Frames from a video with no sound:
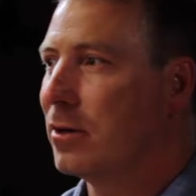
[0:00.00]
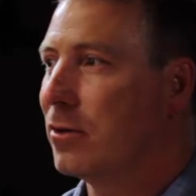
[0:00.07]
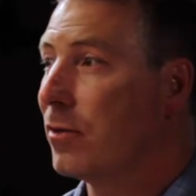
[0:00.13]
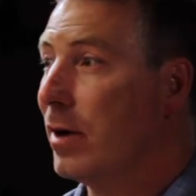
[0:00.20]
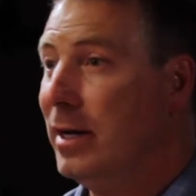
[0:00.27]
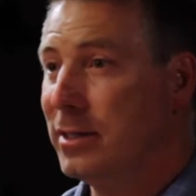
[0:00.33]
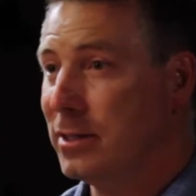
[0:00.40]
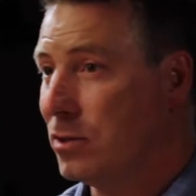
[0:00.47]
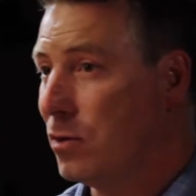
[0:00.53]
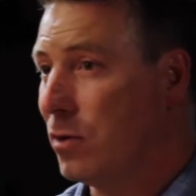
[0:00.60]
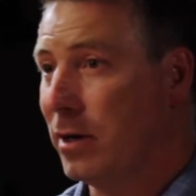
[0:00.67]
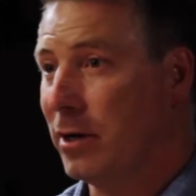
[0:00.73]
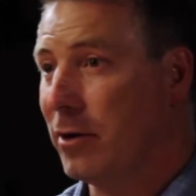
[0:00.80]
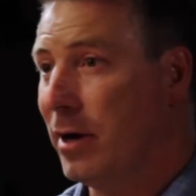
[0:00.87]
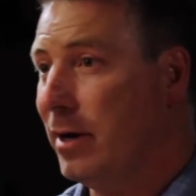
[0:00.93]
great
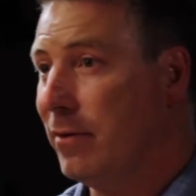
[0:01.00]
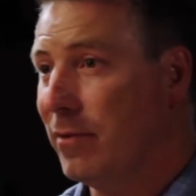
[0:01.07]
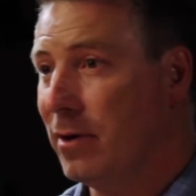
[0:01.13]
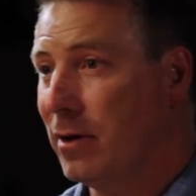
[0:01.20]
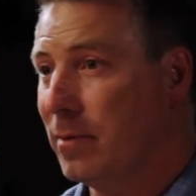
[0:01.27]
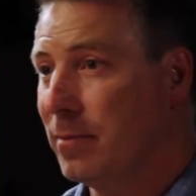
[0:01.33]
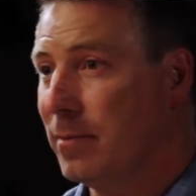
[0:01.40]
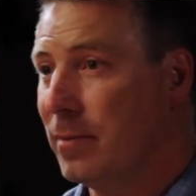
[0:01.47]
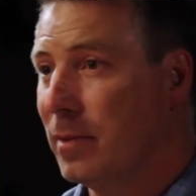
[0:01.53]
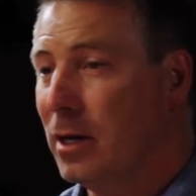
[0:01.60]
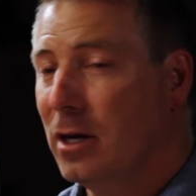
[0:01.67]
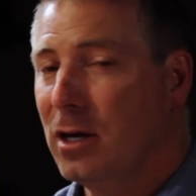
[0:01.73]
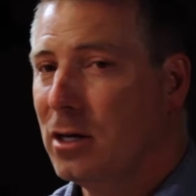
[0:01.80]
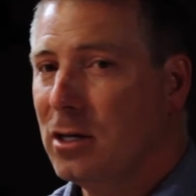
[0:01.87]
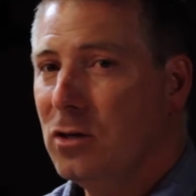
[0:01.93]
story, great film.
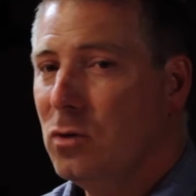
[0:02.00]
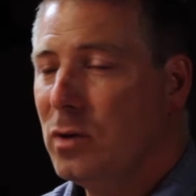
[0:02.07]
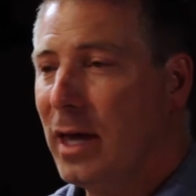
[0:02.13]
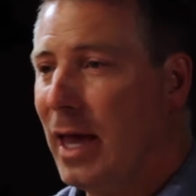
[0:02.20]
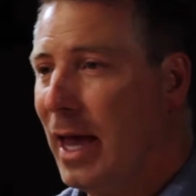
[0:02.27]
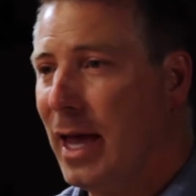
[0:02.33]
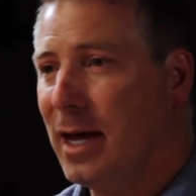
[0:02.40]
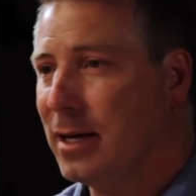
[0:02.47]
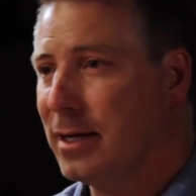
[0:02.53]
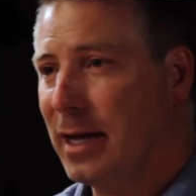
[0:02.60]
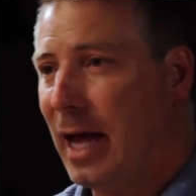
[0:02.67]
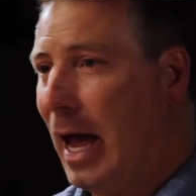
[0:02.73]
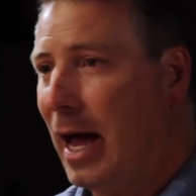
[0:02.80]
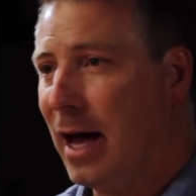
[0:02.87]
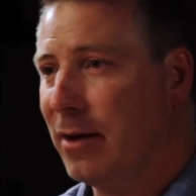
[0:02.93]
You can't
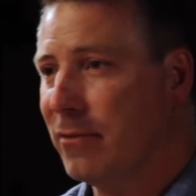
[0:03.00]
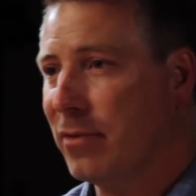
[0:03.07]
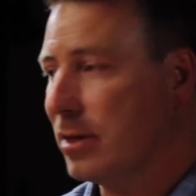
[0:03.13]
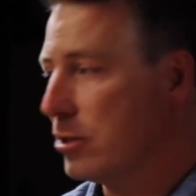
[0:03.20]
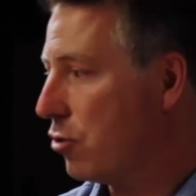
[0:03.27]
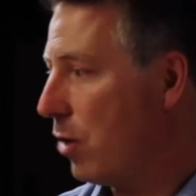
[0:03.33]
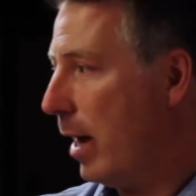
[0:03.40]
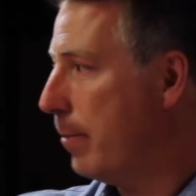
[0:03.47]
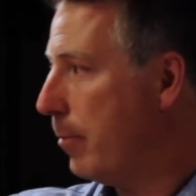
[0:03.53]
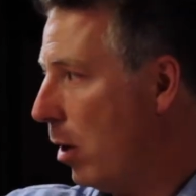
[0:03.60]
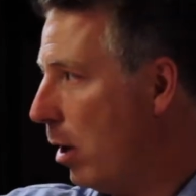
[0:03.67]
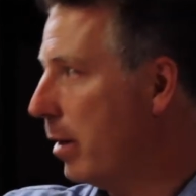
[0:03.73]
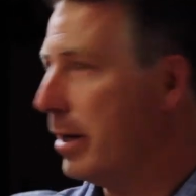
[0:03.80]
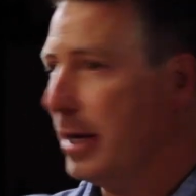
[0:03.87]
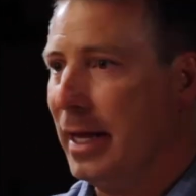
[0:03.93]
have the
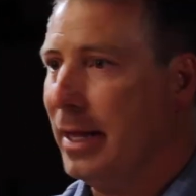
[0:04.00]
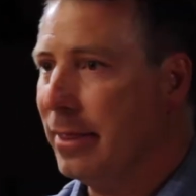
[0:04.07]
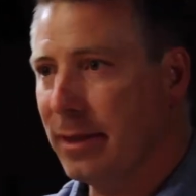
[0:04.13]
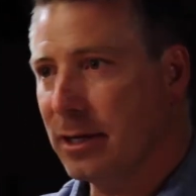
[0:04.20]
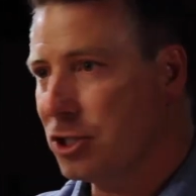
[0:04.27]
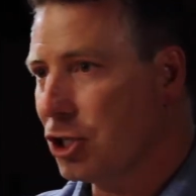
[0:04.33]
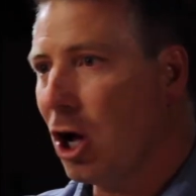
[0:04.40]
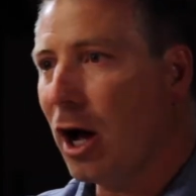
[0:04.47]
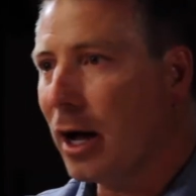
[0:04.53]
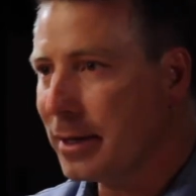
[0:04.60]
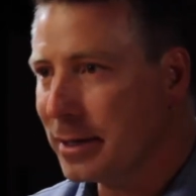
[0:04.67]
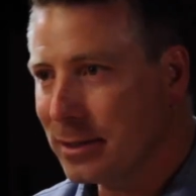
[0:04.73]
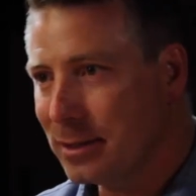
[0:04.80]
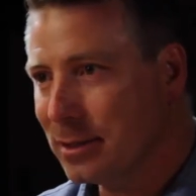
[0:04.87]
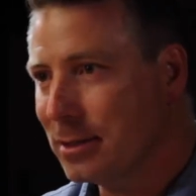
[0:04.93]
tripod in the
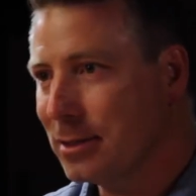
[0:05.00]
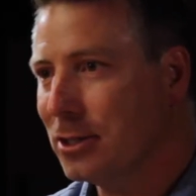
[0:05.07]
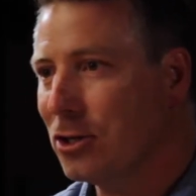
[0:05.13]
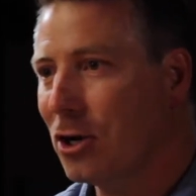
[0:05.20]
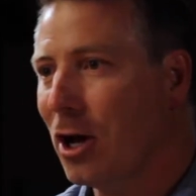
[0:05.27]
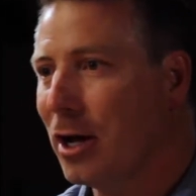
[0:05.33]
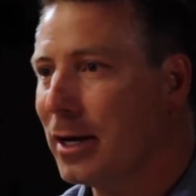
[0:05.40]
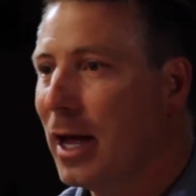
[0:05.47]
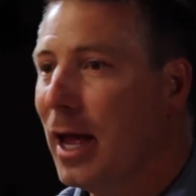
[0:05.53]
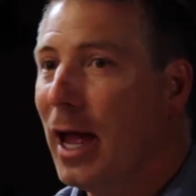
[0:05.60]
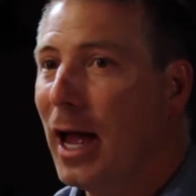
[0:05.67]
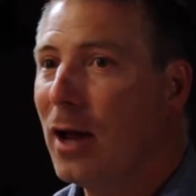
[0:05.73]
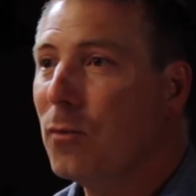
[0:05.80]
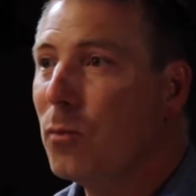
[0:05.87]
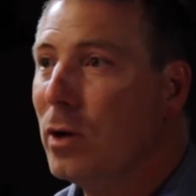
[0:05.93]
shot. You're yeah. not.
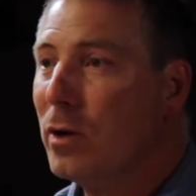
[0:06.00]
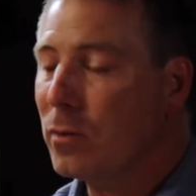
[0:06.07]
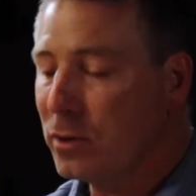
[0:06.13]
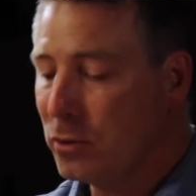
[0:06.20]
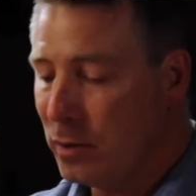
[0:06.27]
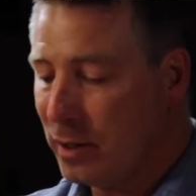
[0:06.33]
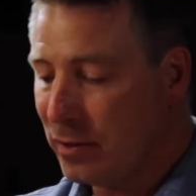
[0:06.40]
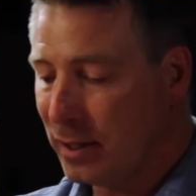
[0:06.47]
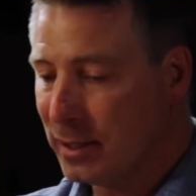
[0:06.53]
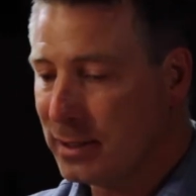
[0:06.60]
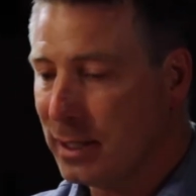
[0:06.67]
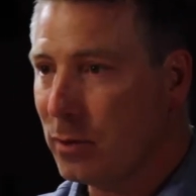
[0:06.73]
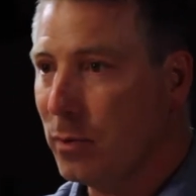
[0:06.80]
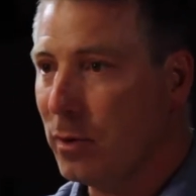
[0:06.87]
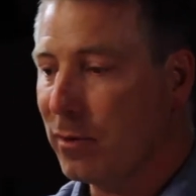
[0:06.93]
And we were doing things
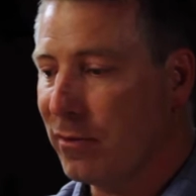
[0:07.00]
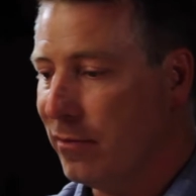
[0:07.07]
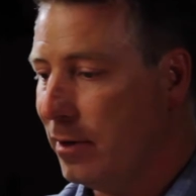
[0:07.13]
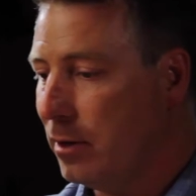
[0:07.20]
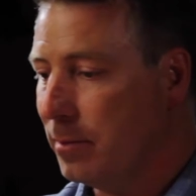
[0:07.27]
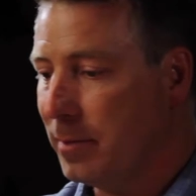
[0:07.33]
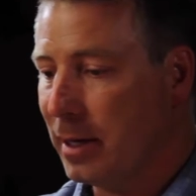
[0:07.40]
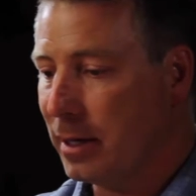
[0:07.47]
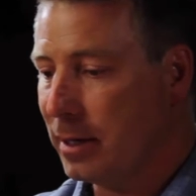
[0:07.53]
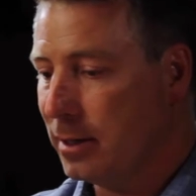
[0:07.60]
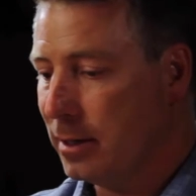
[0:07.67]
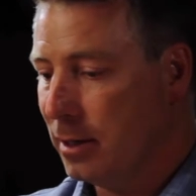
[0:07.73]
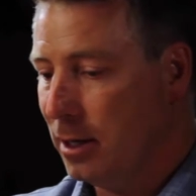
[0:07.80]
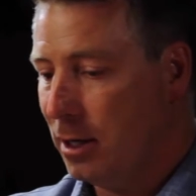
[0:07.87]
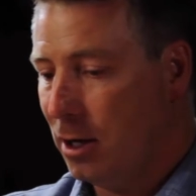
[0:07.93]
like we were filming
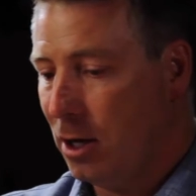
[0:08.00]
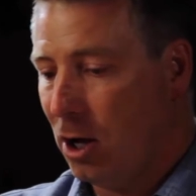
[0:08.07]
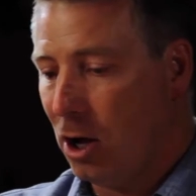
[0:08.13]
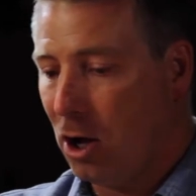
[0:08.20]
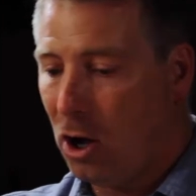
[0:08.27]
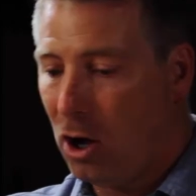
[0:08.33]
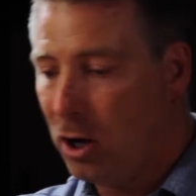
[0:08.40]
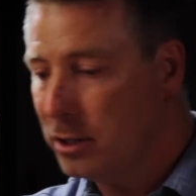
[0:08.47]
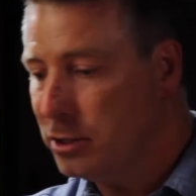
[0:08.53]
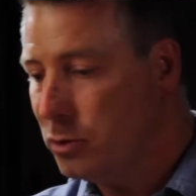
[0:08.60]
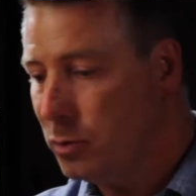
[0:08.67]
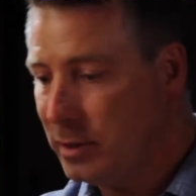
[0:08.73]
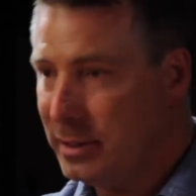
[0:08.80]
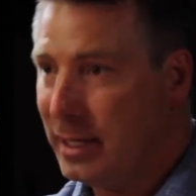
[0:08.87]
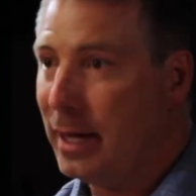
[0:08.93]

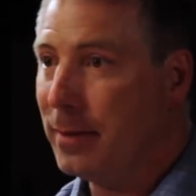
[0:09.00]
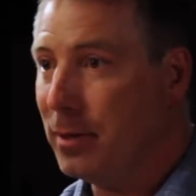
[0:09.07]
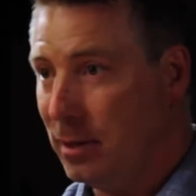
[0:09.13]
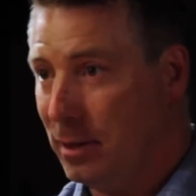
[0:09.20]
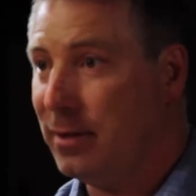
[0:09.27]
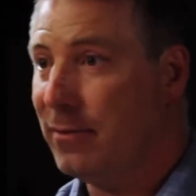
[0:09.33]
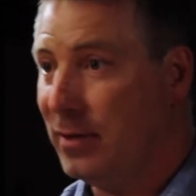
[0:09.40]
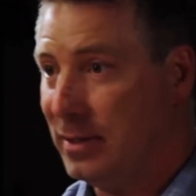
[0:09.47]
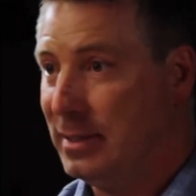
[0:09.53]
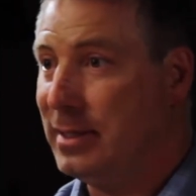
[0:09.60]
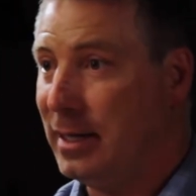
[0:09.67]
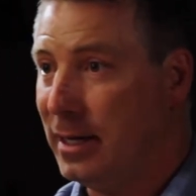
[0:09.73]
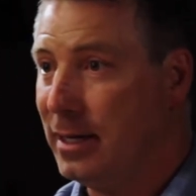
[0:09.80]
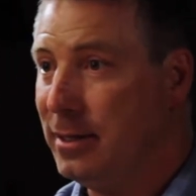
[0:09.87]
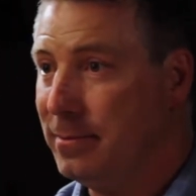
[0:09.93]
onto a table of us
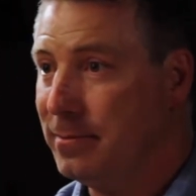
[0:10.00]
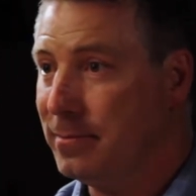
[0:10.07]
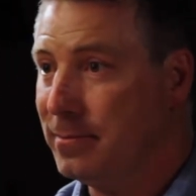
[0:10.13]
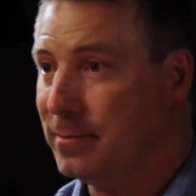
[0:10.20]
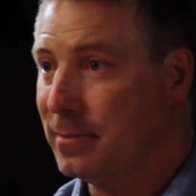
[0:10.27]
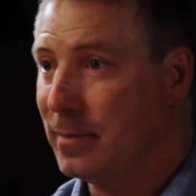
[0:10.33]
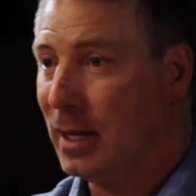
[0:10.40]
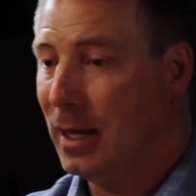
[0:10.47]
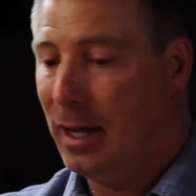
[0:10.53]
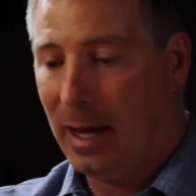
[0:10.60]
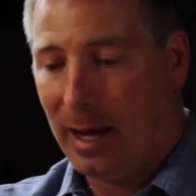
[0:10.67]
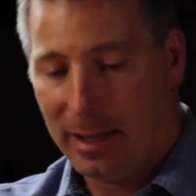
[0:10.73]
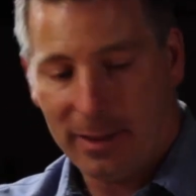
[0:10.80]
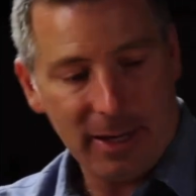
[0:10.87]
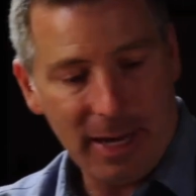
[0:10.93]
sitting
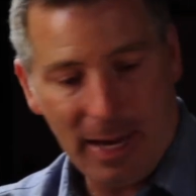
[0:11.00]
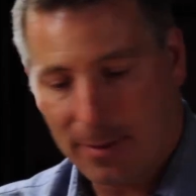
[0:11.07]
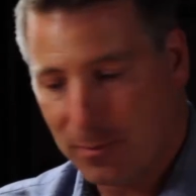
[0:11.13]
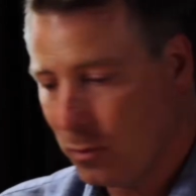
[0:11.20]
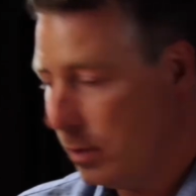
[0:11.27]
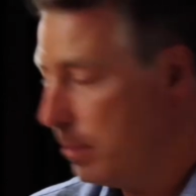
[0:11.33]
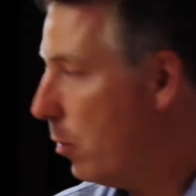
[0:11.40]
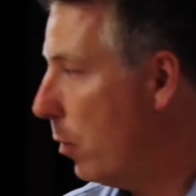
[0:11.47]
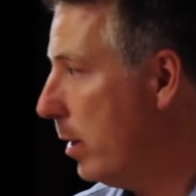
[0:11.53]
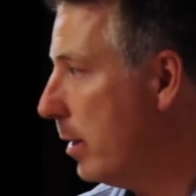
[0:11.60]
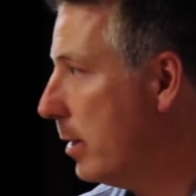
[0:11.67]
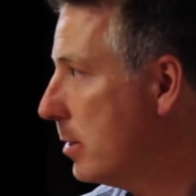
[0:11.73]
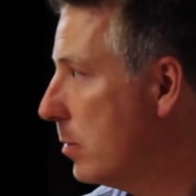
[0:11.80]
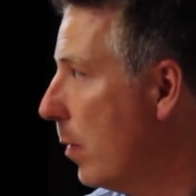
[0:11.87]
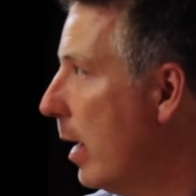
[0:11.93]
and the camera would point
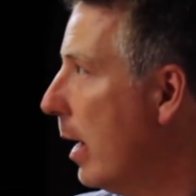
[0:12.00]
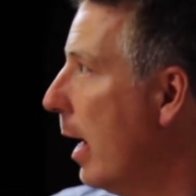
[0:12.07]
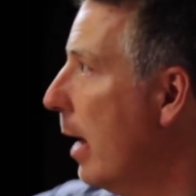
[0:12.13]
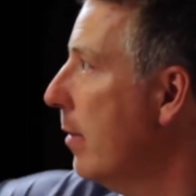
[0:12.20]
this way.